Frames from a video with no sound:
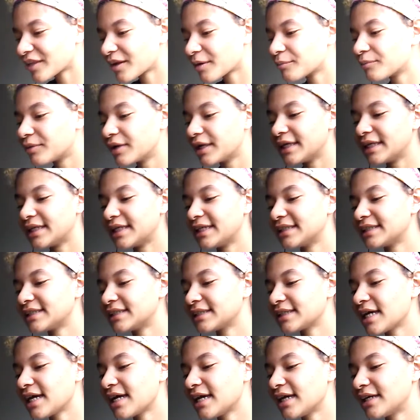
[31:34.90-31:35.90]
But
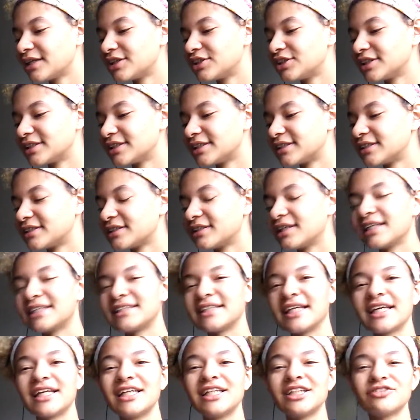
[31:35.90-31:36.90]
he's like,
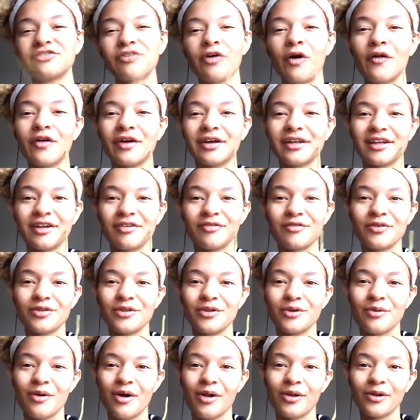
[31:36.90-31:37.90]
it's like he's falling in love with
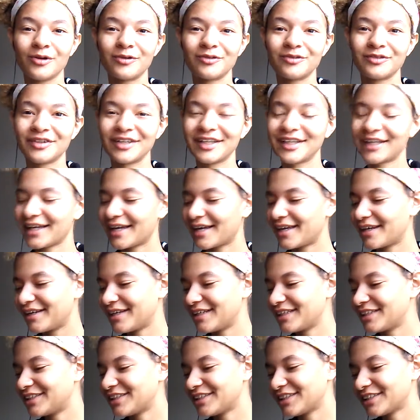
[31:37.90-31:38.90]
you all over again.
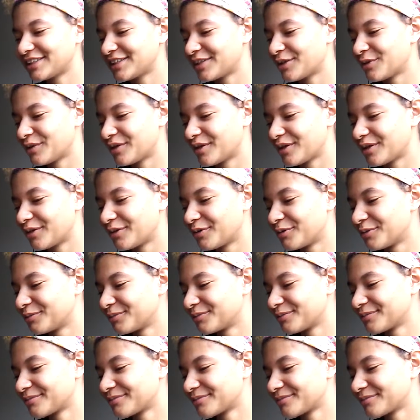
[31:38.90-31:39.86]
It's just so cute.